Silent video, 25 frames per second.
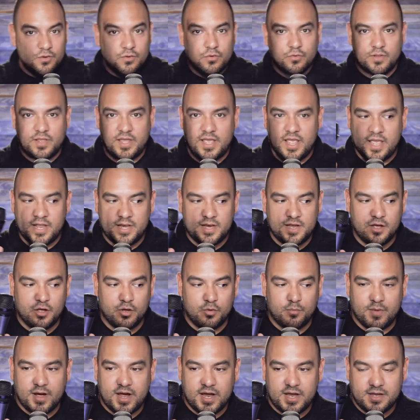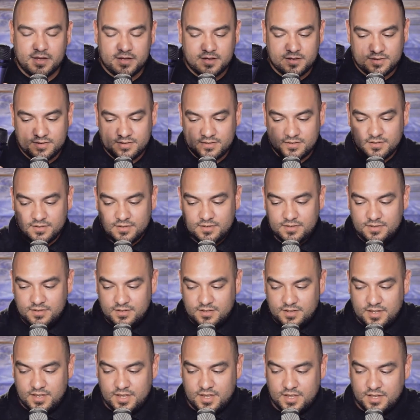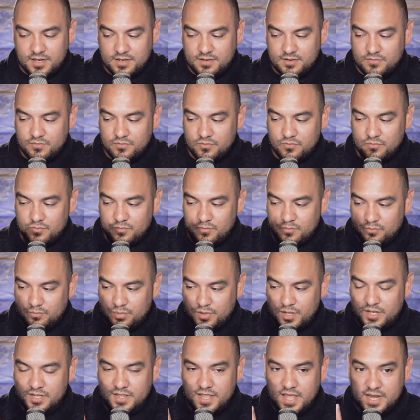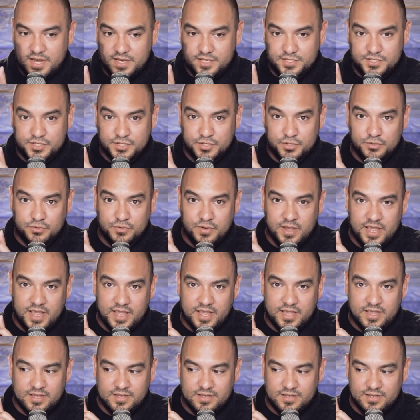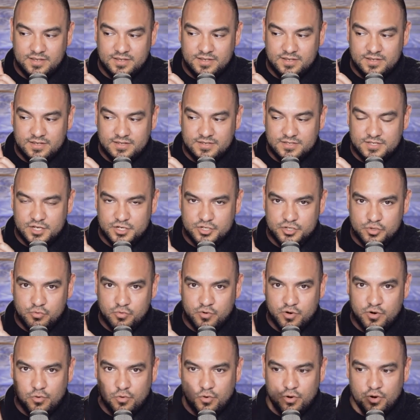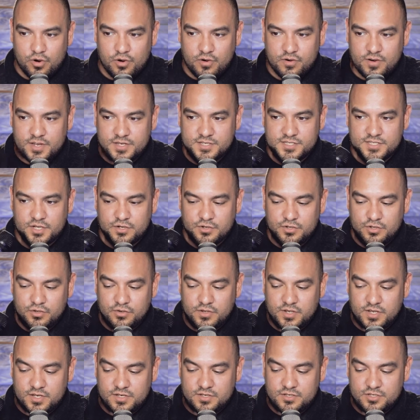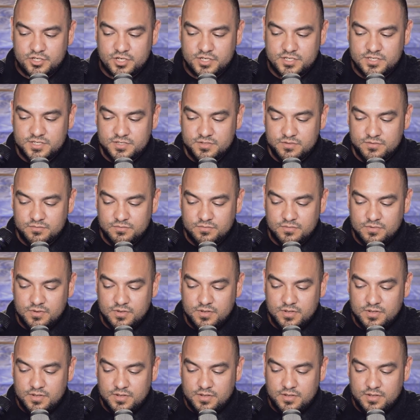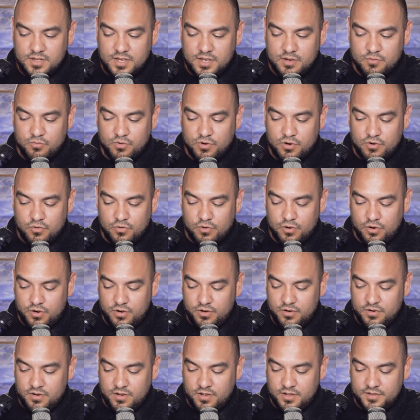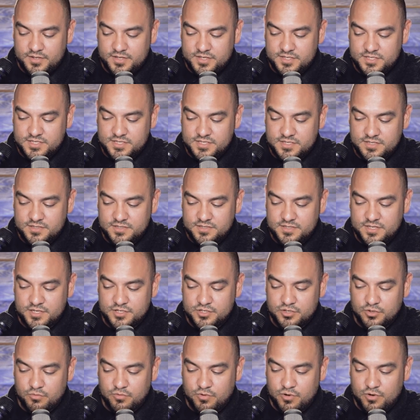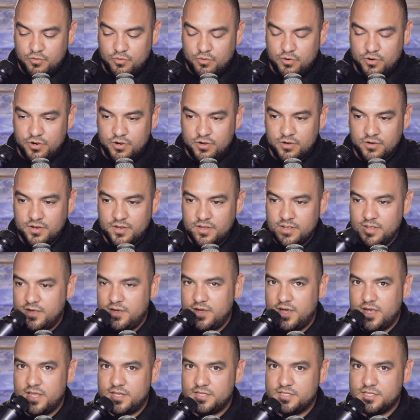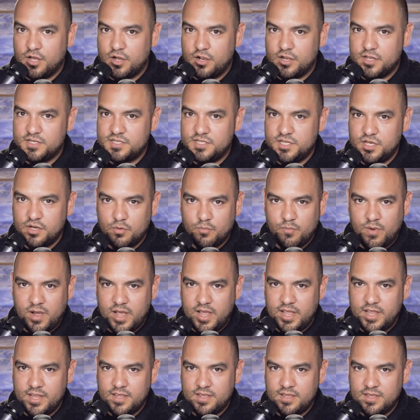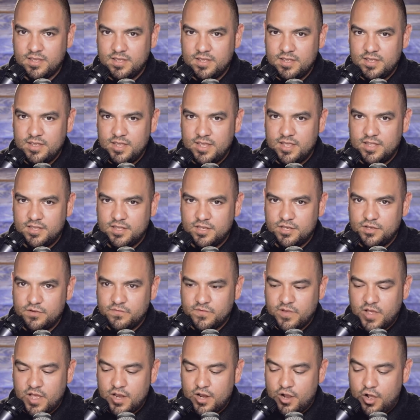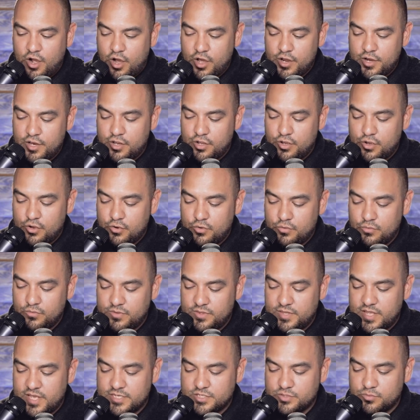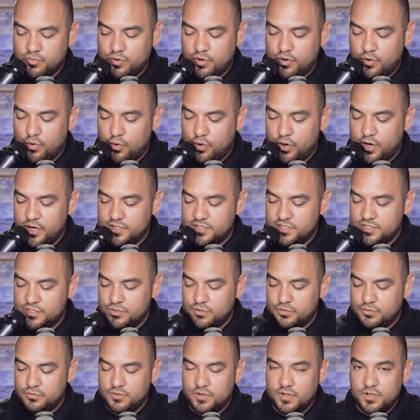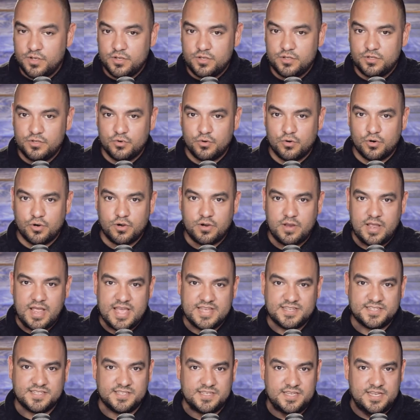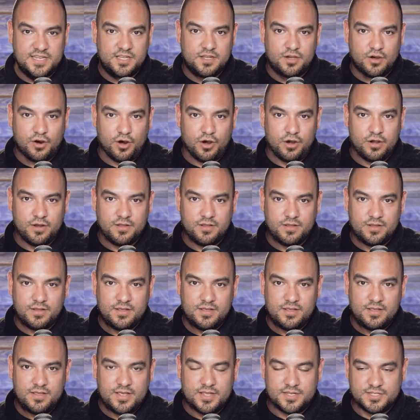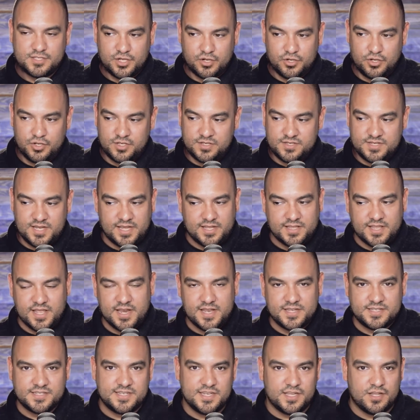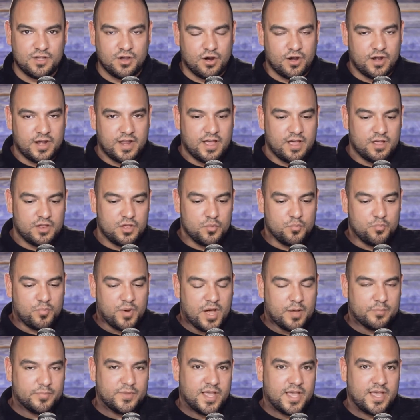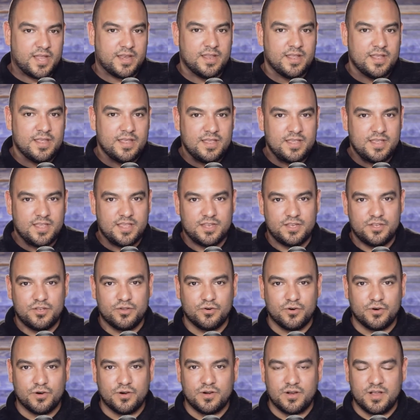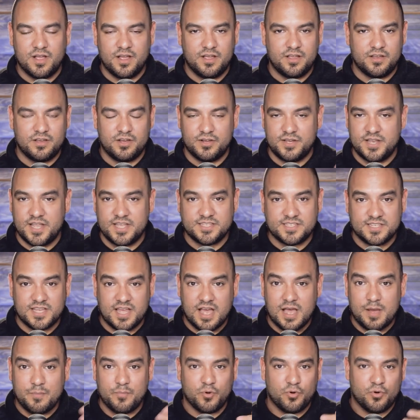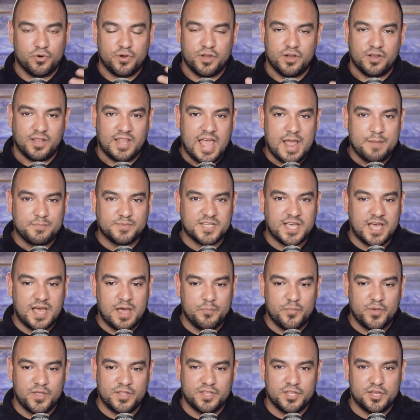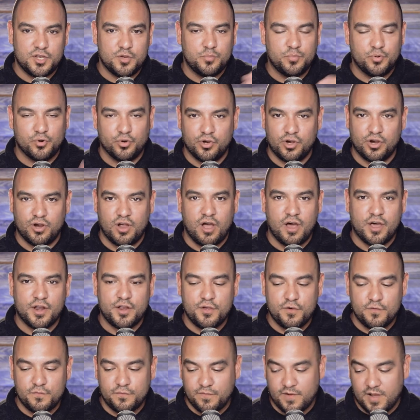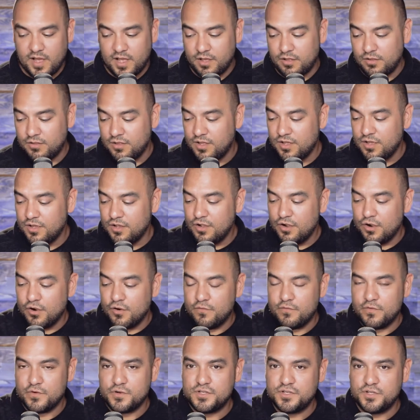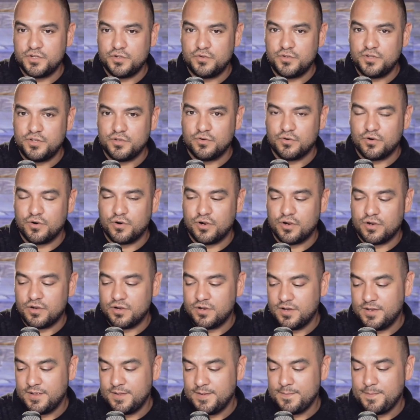with a handheld mic and plug that into a digital recorder. And so you could just hit record on this digital recorder and talk into your mic, and then you've got audio that's recording to your SD card. And so you take that SD card out, you pop that in your desktop or your laptop, and then you pull your audio file over to your